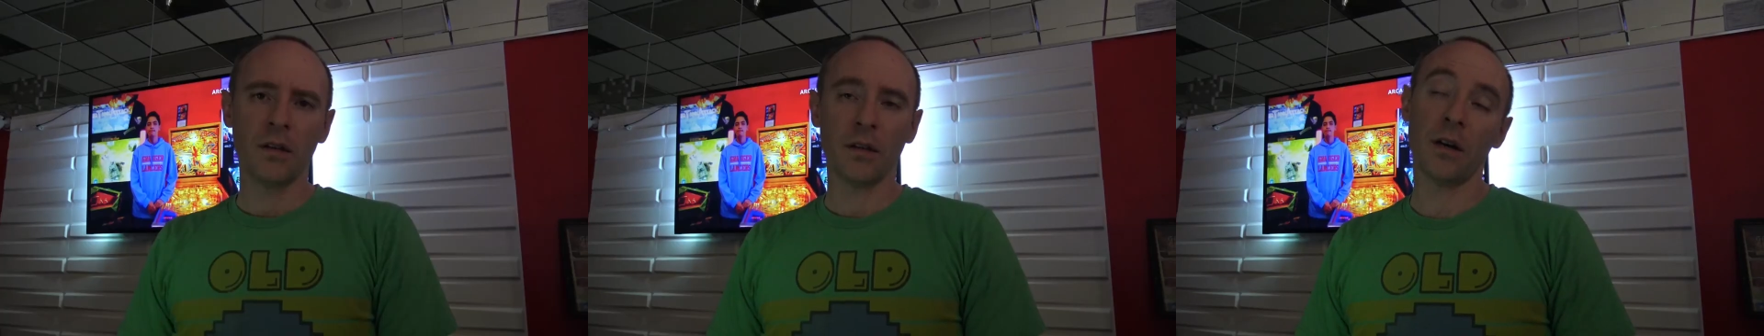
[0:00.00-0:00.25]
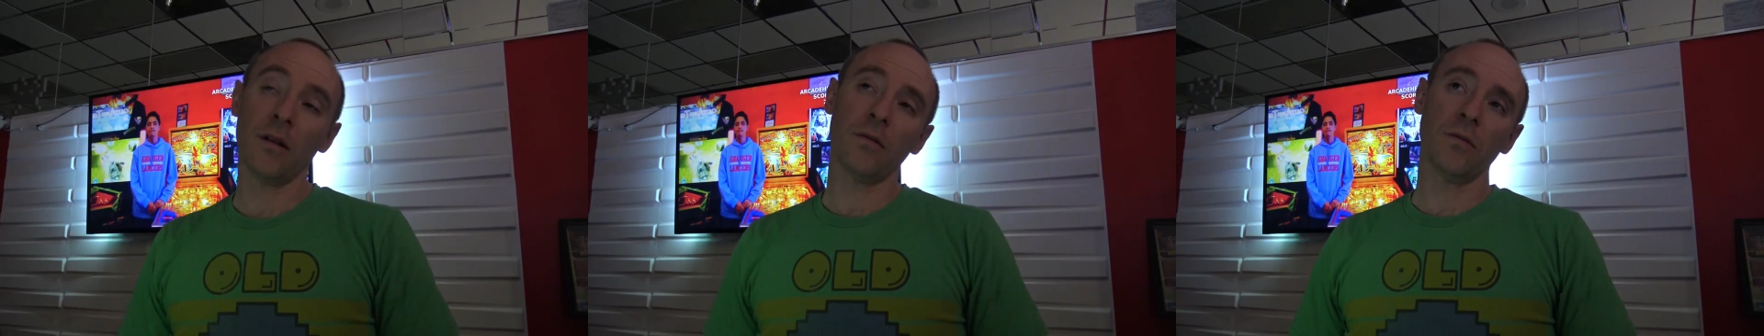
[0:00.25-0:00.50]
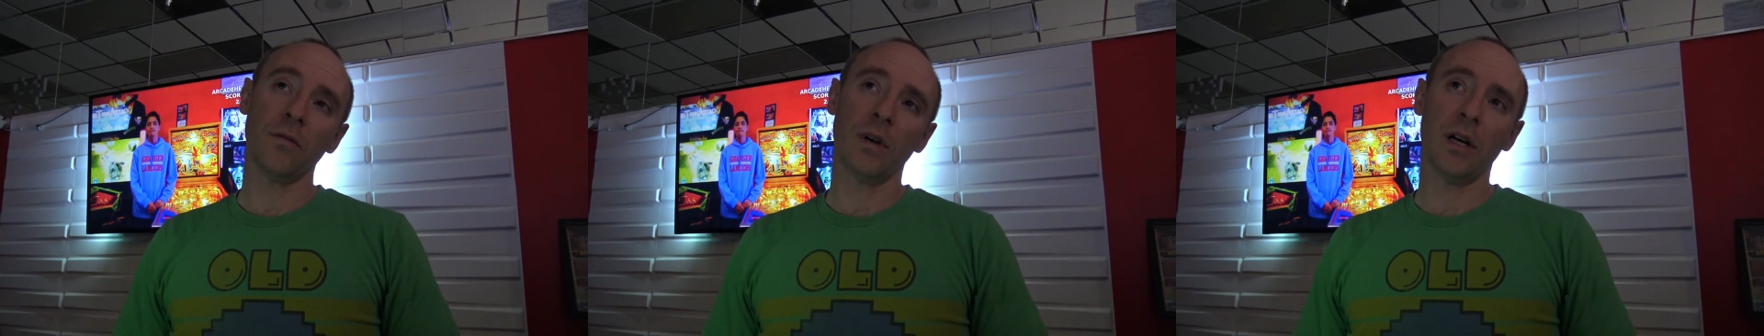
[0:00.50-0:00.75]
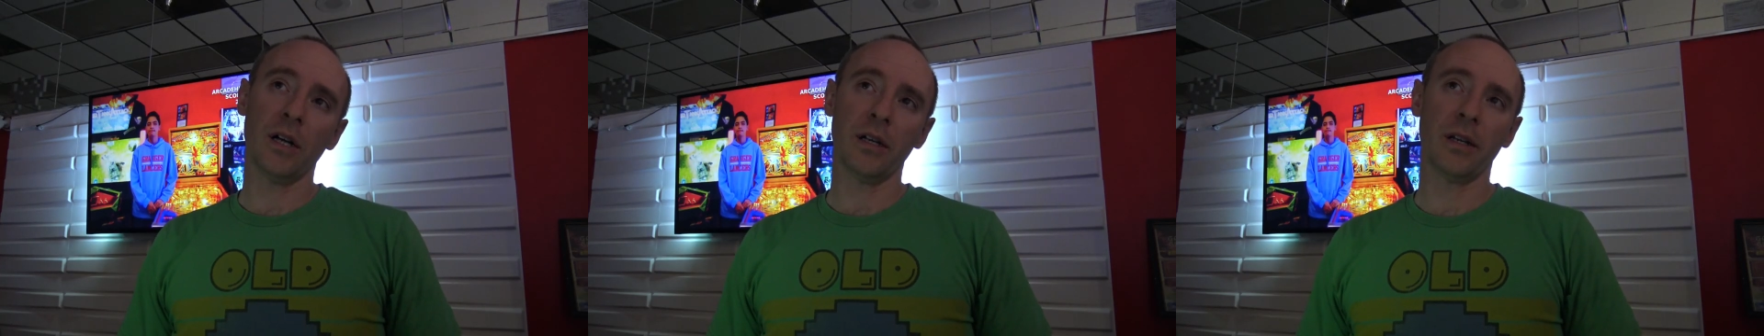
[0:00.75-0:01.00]
Now,
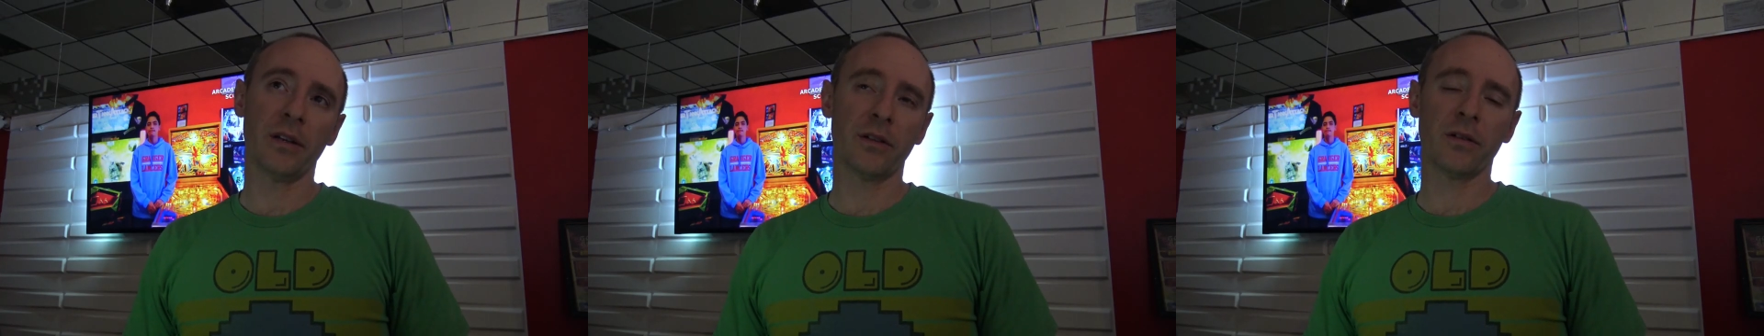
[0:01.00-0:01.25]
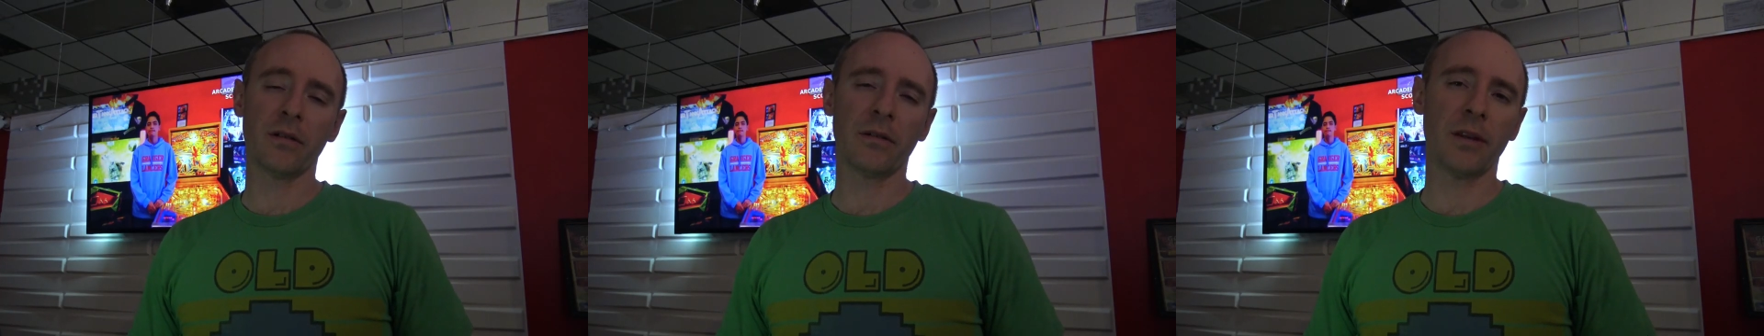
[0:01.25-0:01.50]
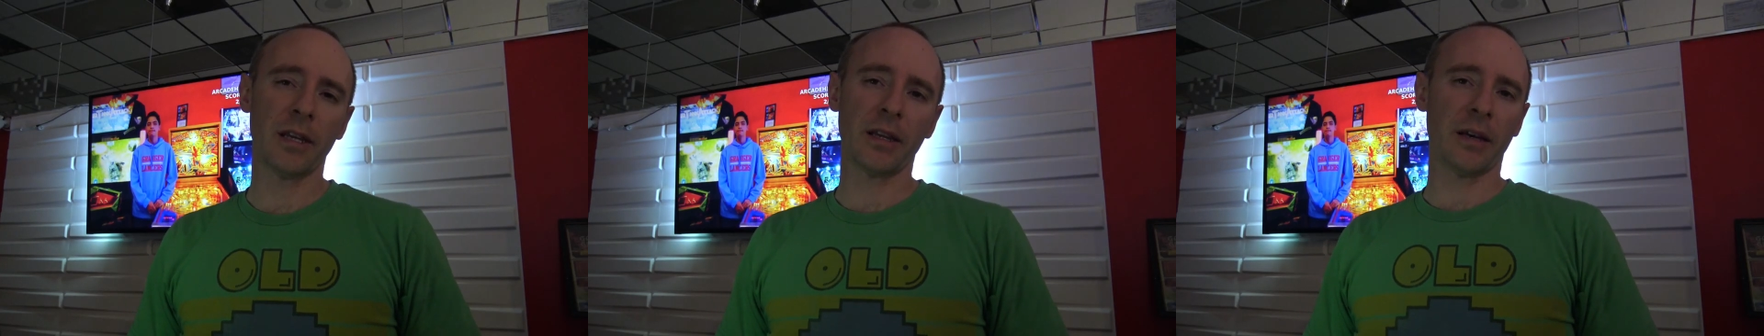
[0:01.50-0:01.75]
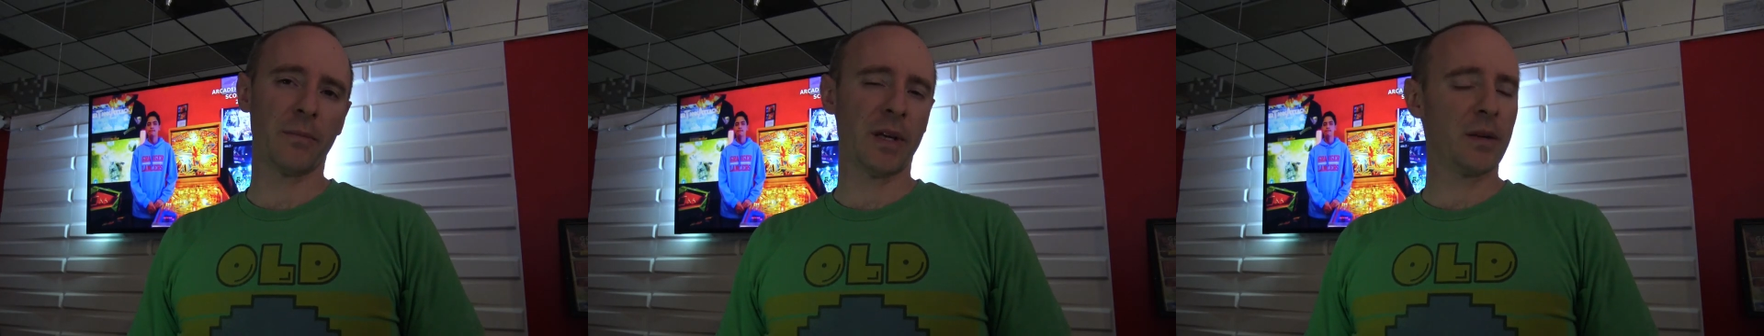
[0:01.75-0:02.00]
uh, another thing
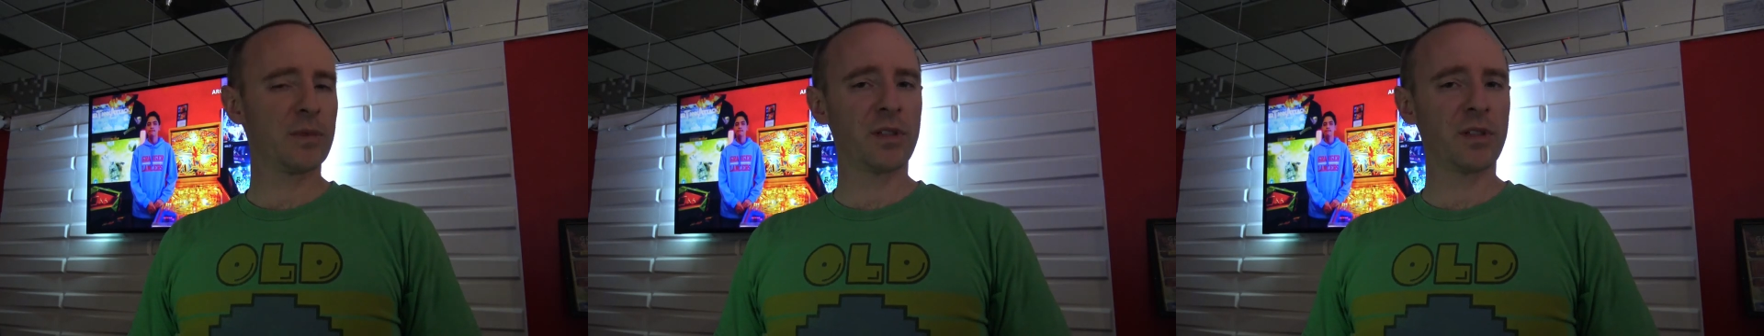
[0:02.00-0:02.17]
that becomes